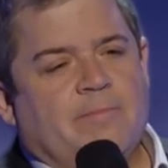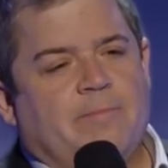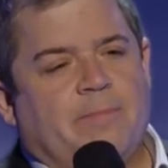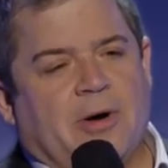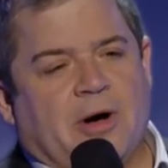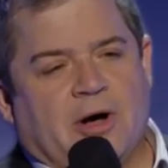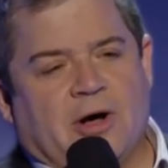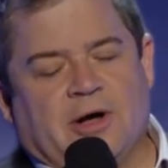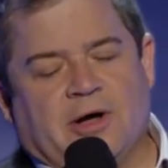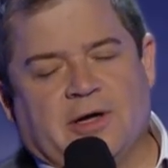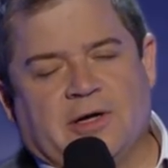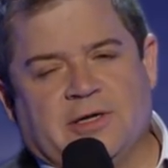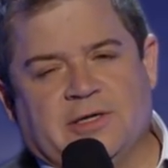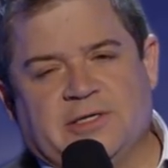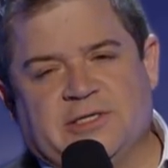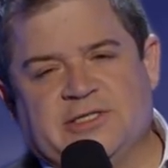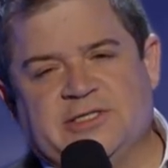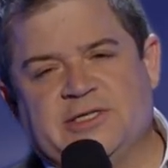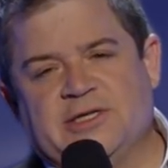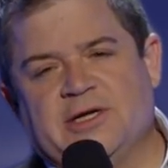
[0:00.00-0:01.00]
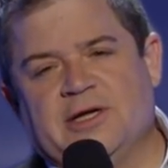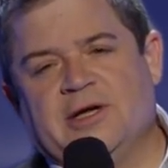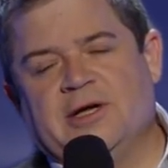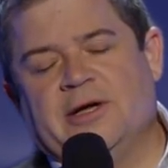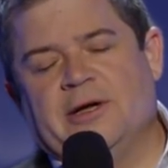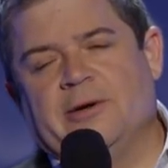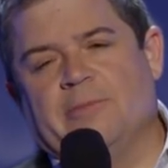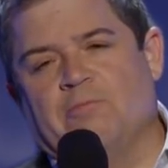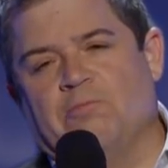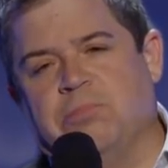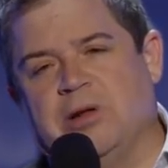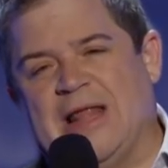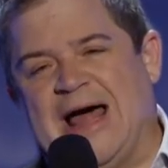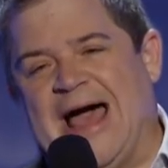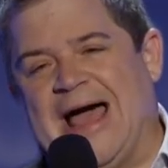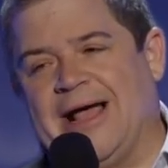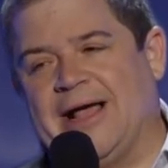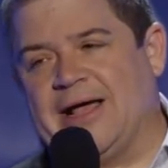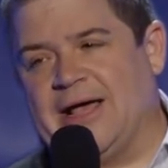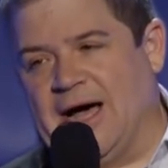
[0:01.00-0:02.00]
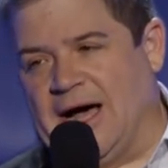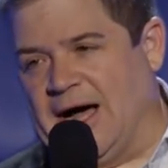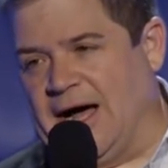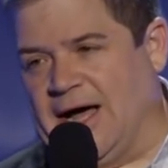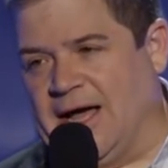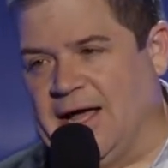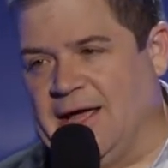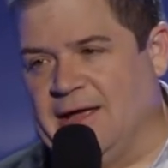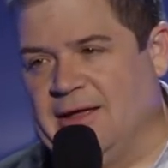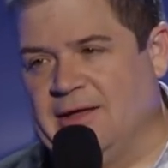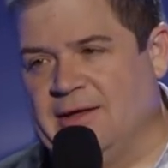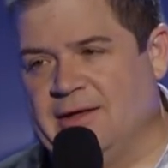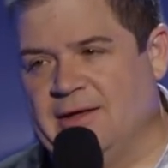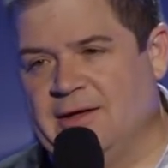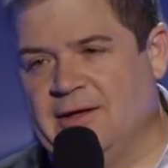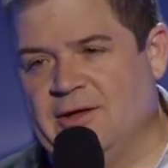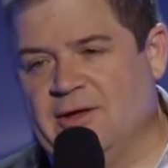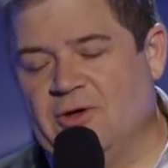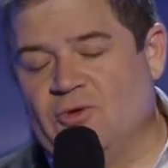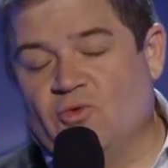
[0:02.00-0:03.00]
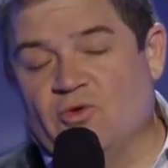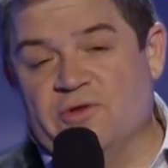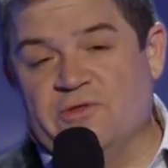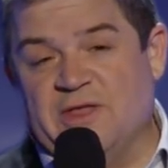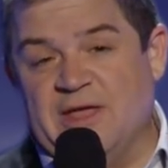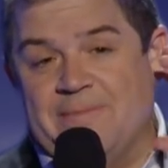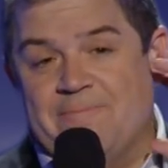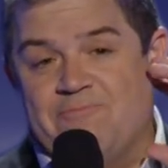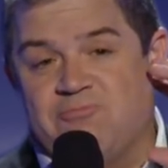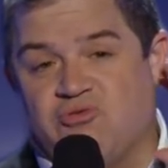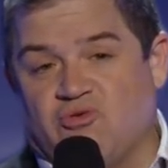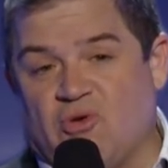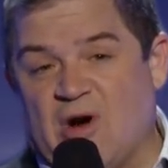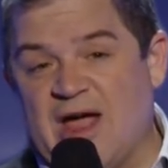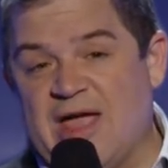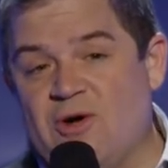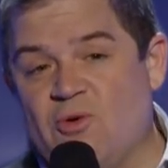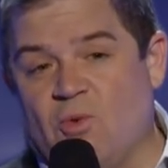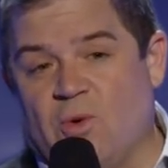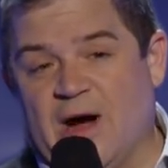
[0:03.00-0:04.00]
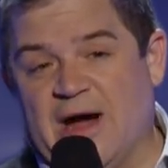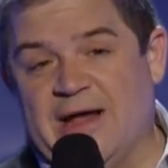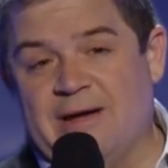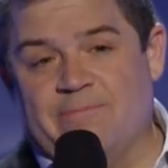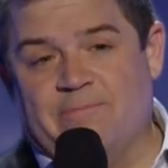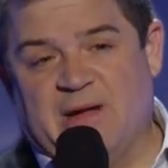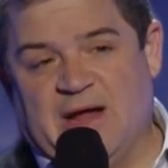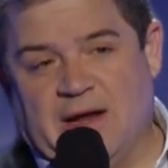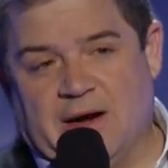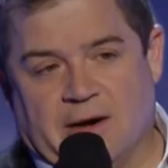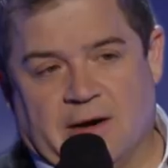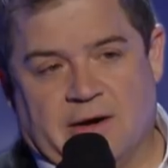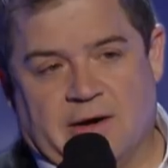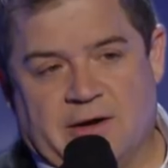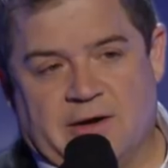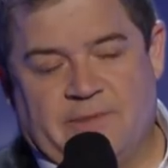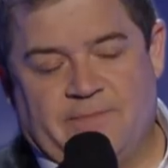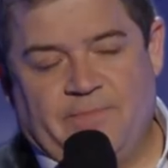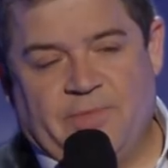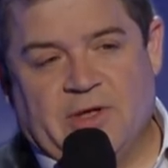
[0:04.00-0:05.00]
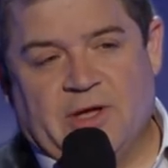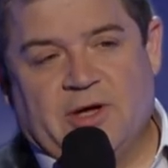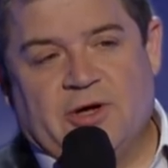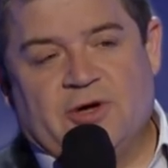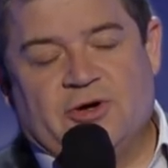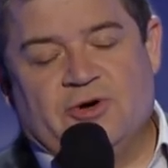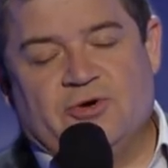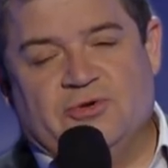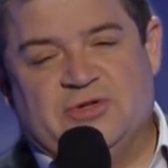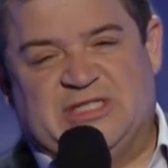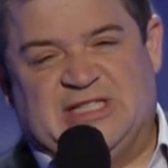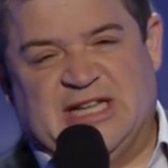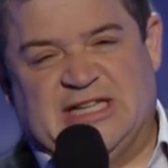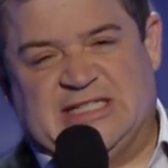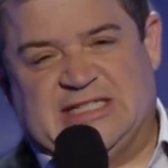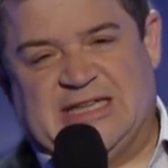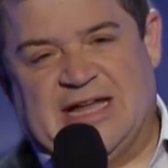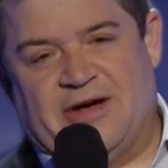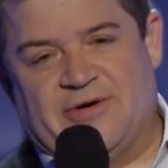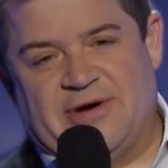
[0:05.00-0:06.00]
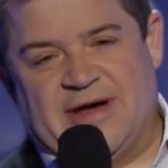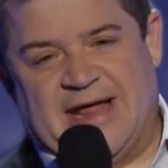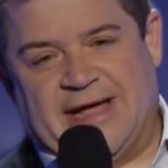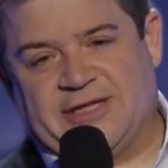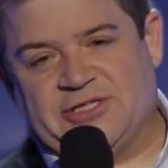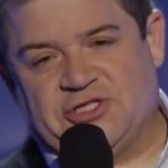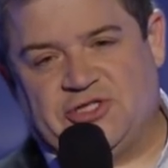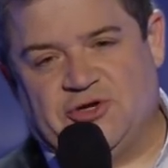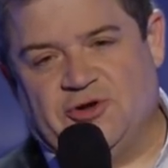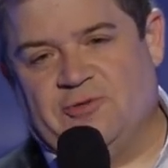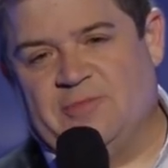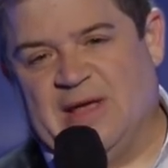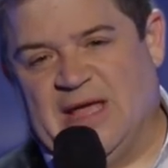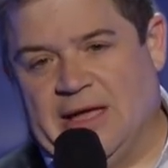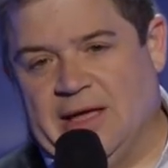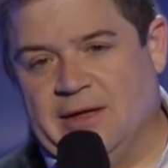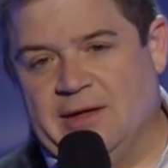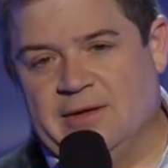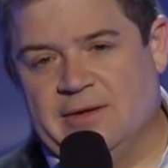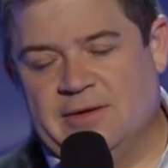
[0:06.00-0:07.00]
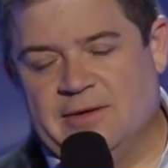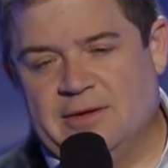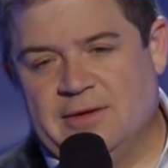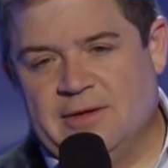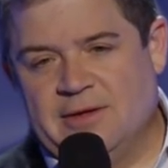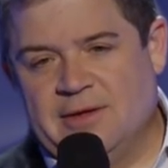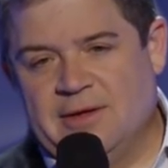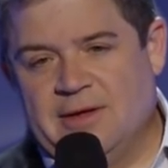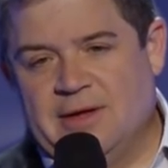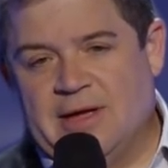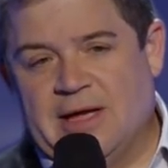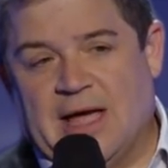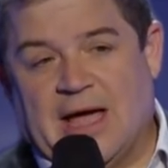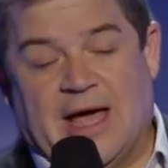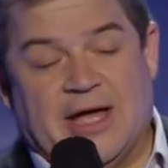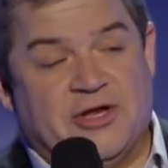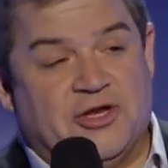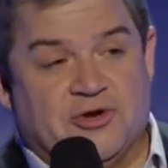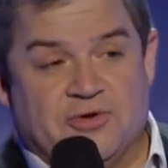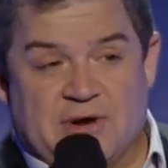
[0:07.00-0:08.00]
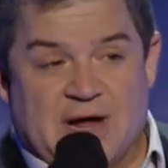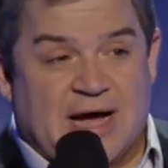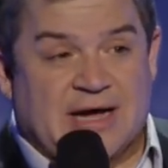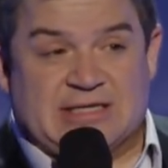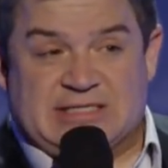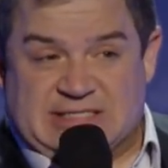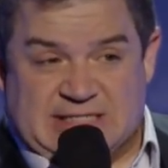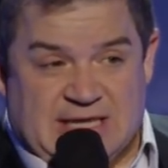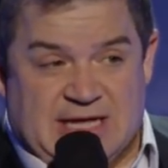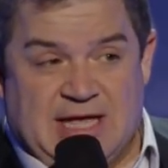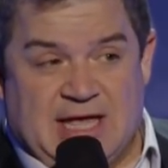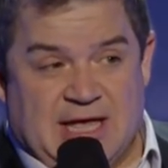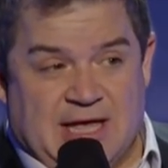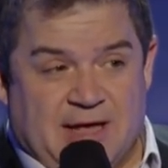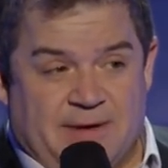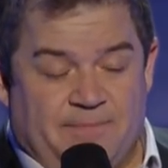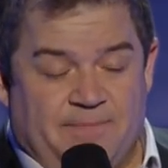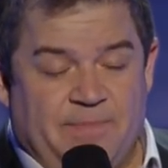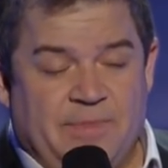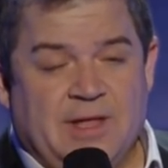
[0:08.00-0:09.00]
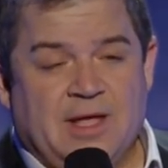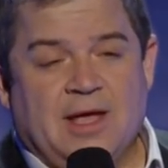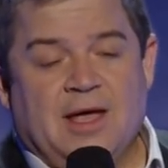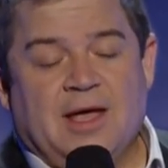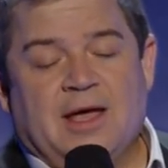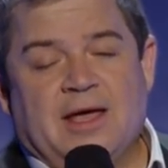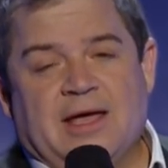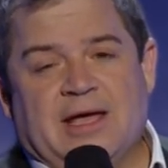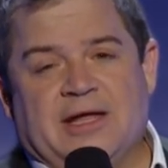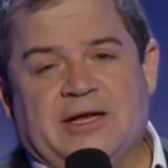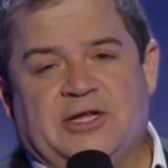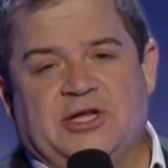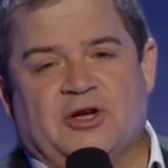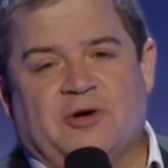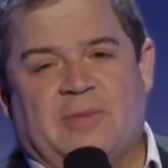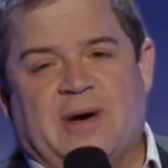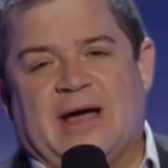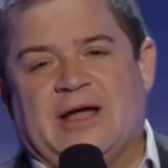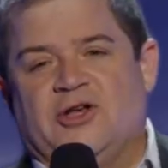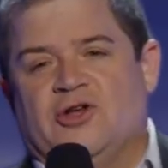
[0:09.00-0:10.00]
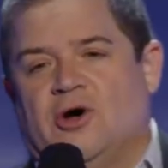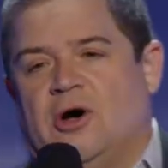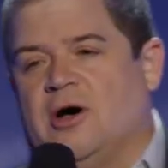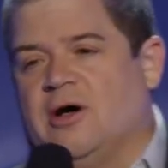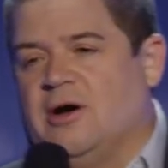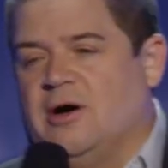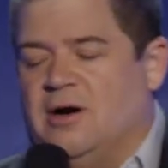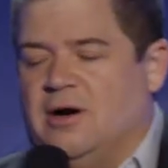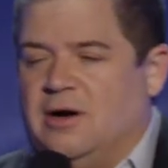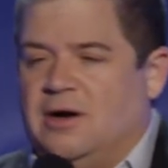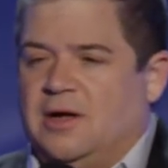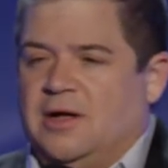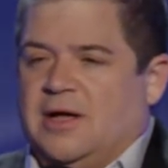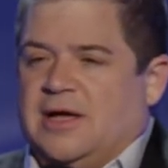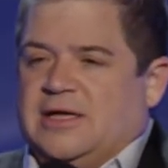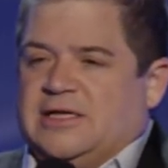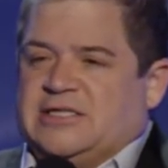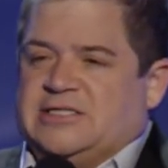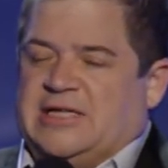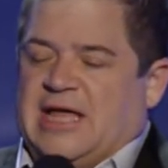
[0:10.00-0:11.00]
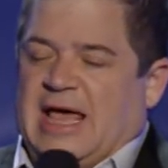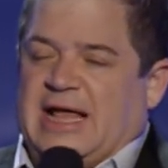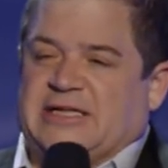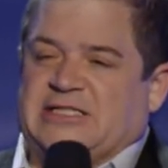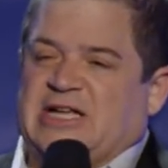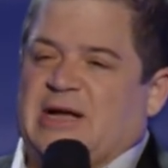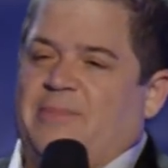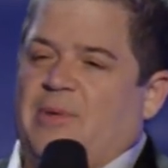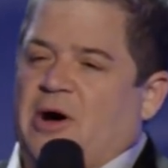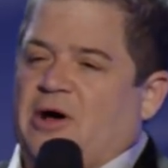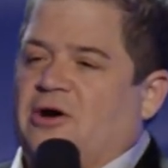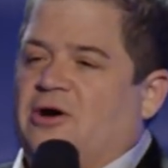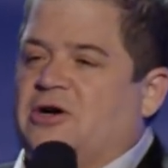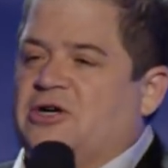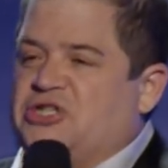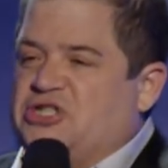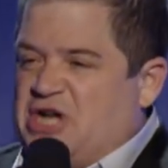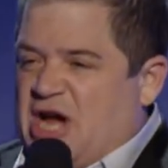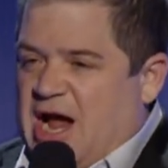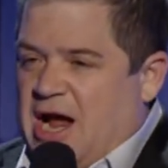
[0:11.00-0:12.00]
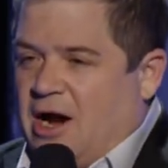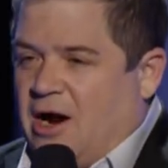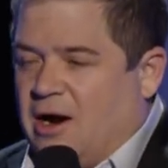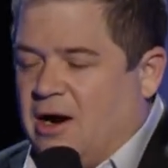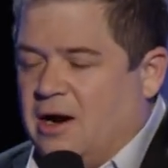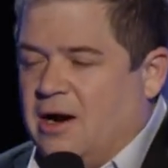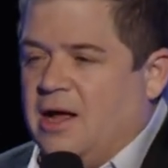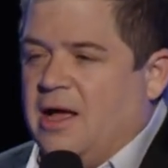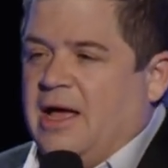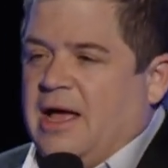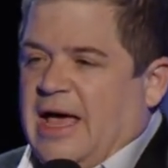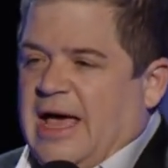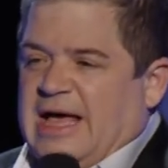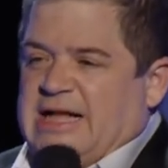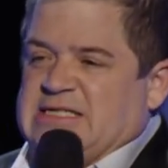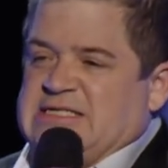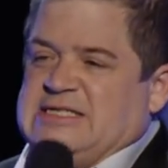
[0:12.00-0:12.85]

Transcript: bald, black guy with the bright white beard who sits down next to me. I do not see him until my daughter stands up on her chair and